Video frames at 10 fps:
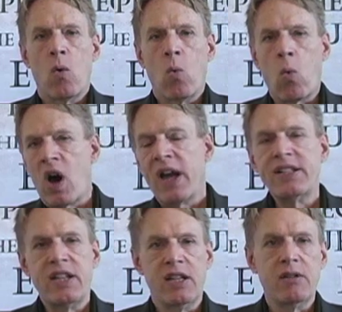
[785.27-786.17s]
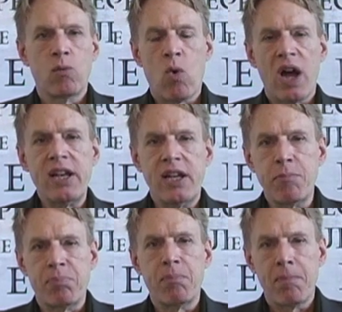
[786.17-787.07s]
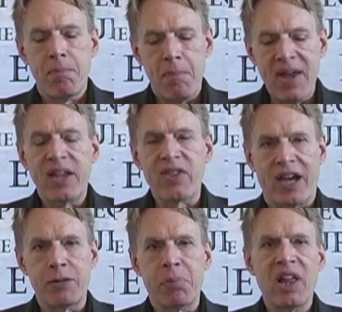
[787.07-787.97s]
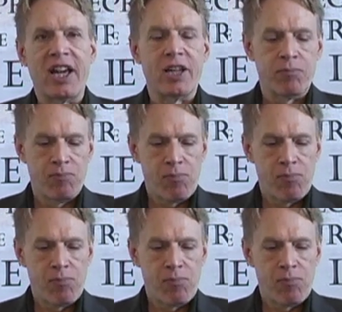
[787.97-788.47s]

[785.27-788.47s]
Why did he make that plan?